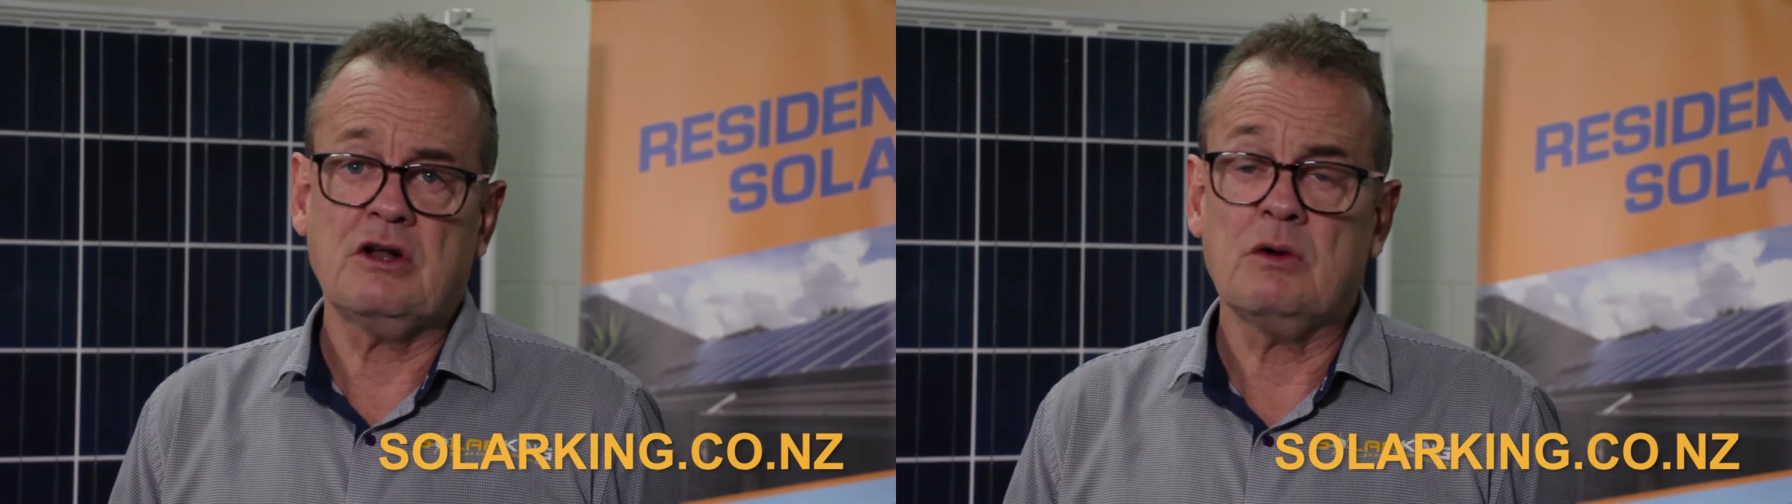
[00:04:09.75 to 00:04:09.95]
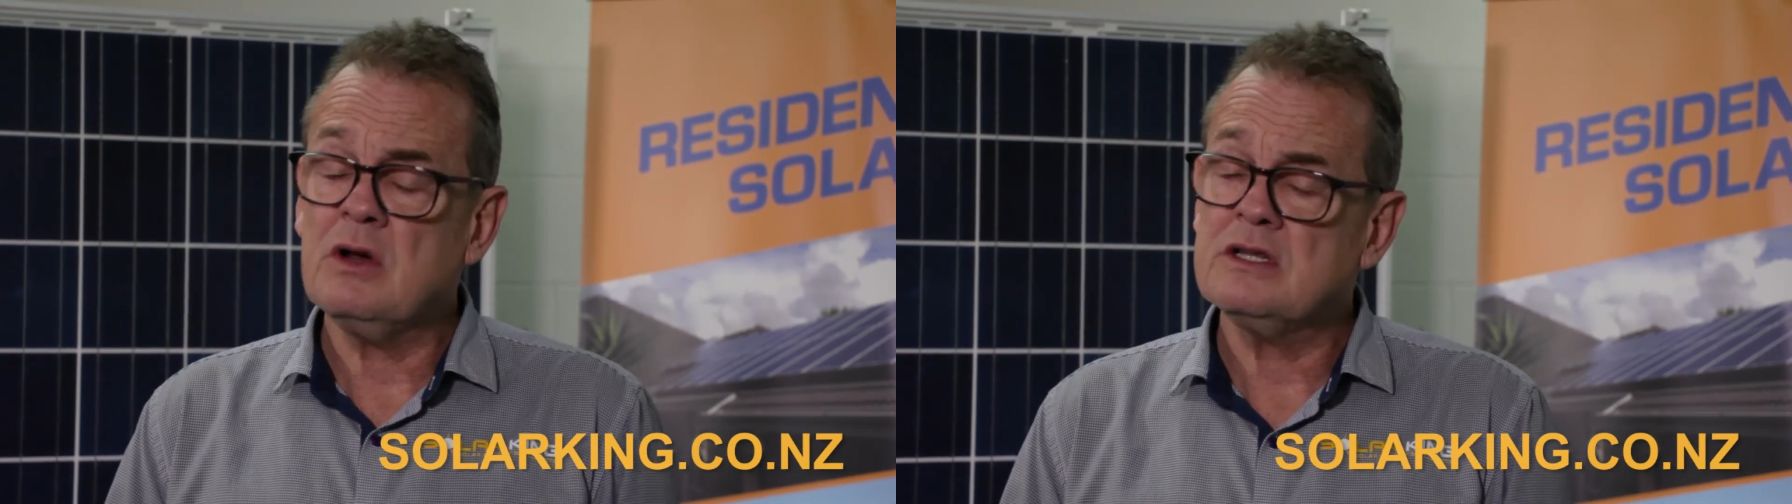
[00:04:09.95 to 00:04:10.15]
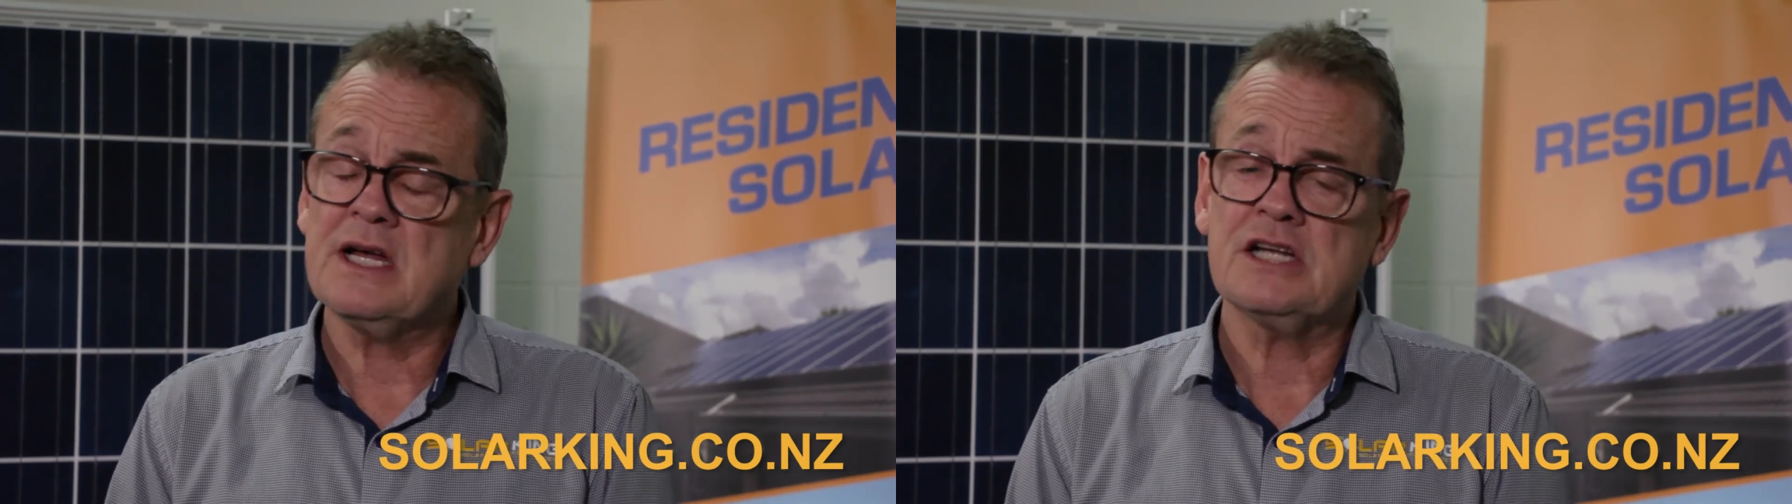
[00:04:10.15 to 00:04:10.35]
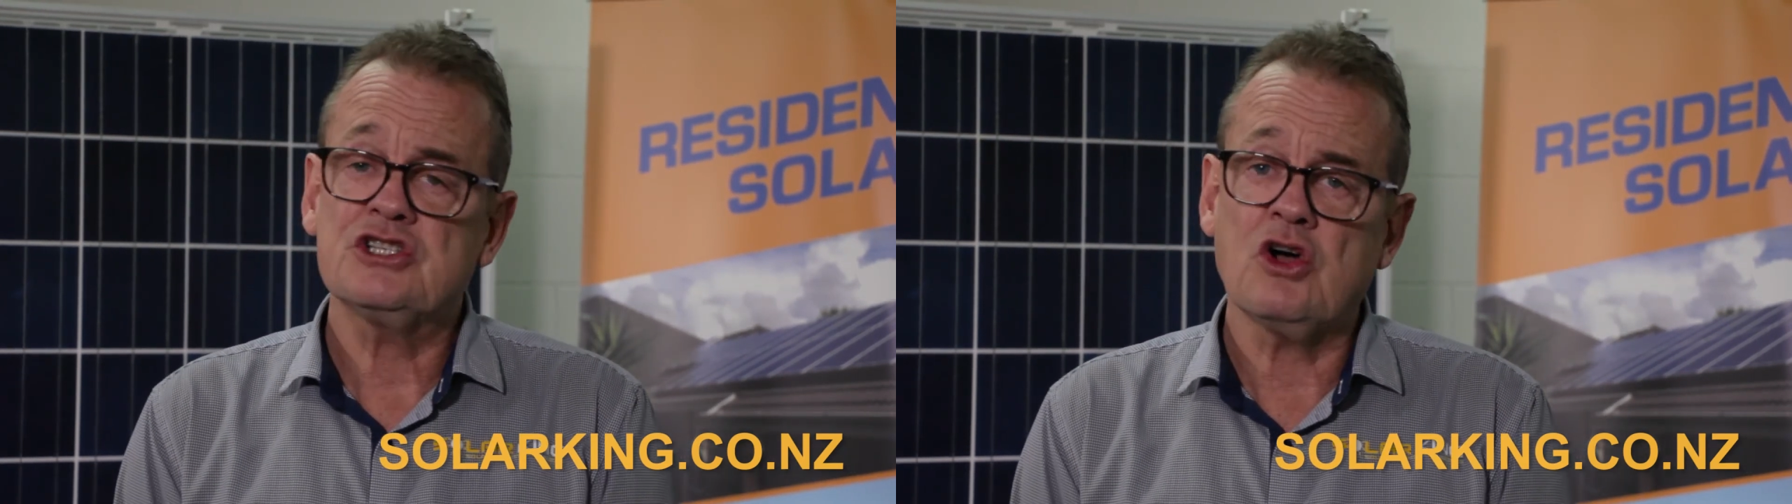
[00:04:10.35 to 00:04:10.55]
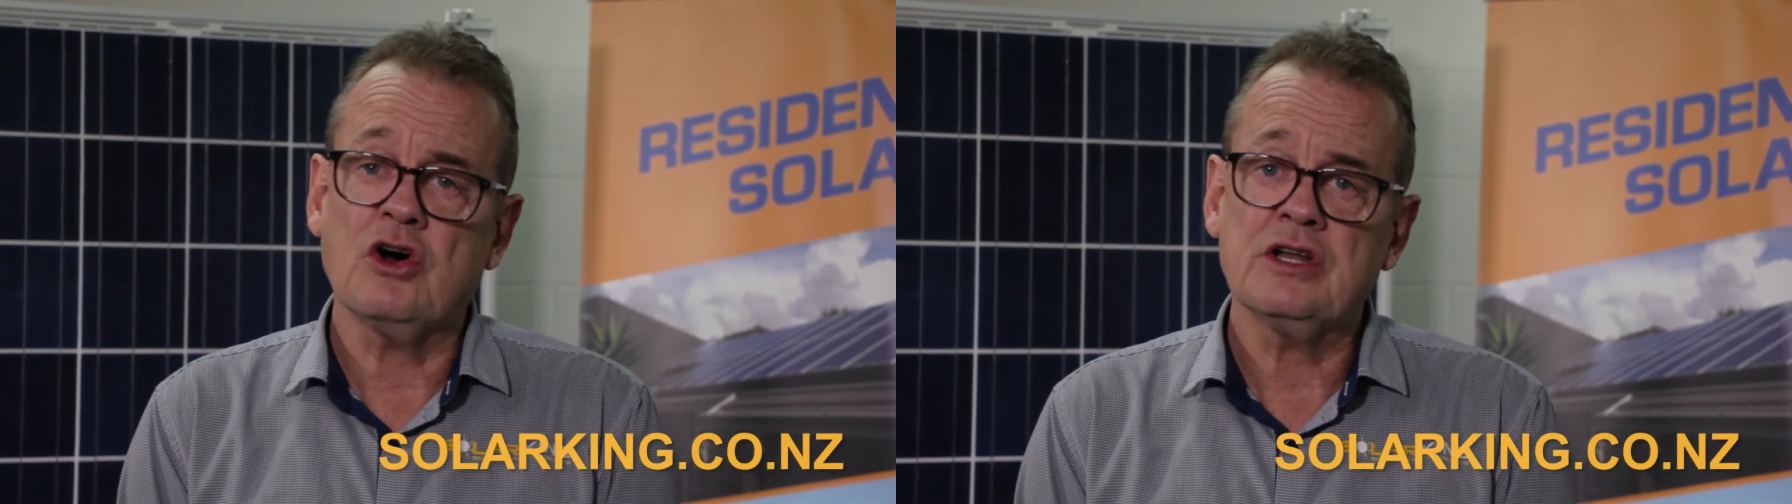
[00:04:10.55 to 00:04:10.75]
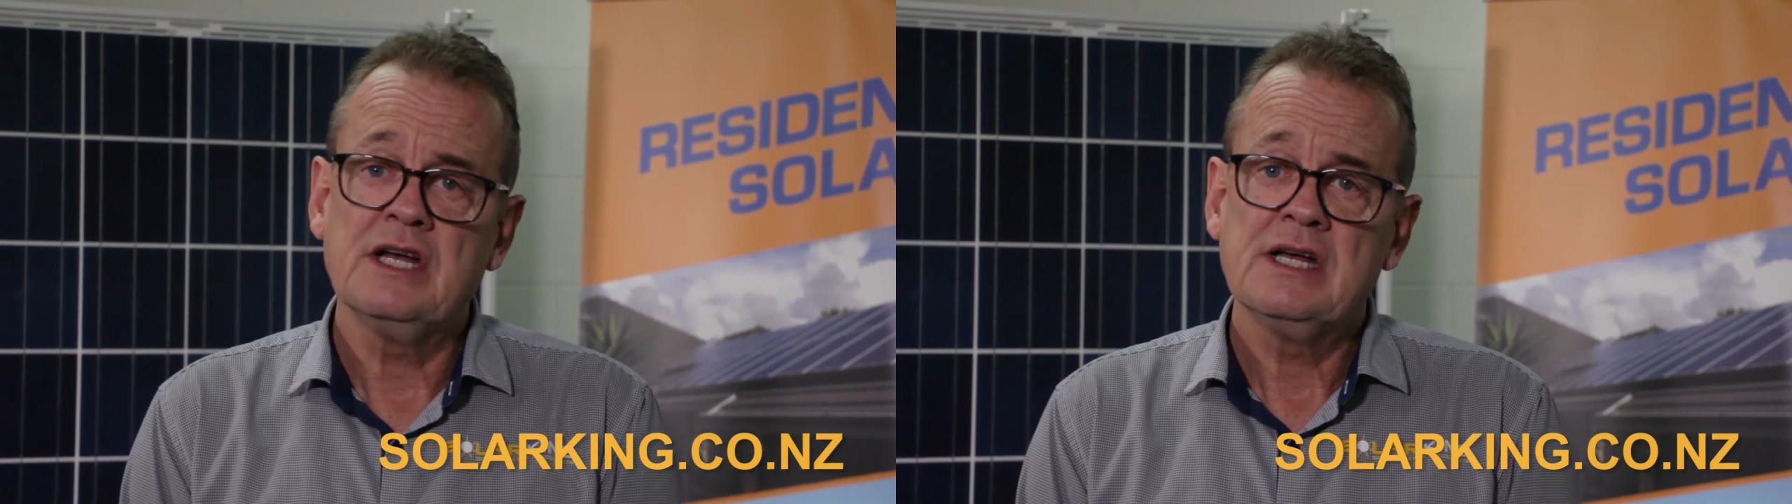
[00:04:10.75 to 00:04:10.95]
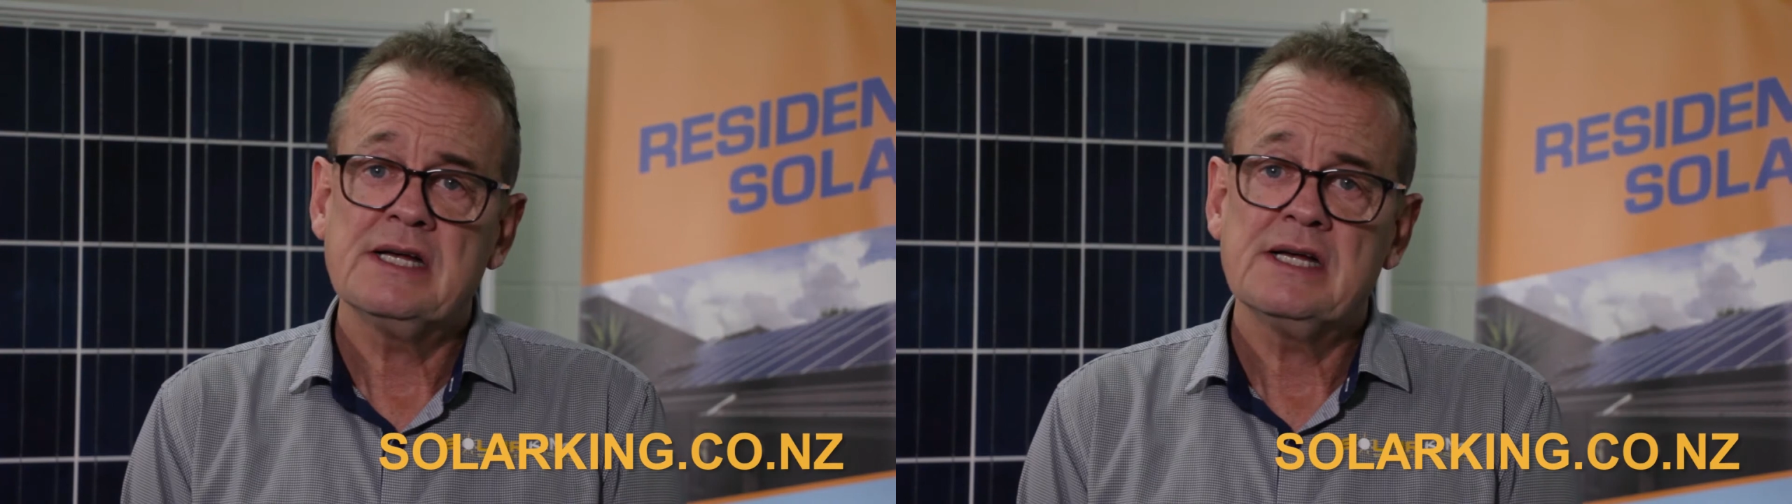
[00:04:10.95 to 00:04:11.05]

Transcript: that I want to touch on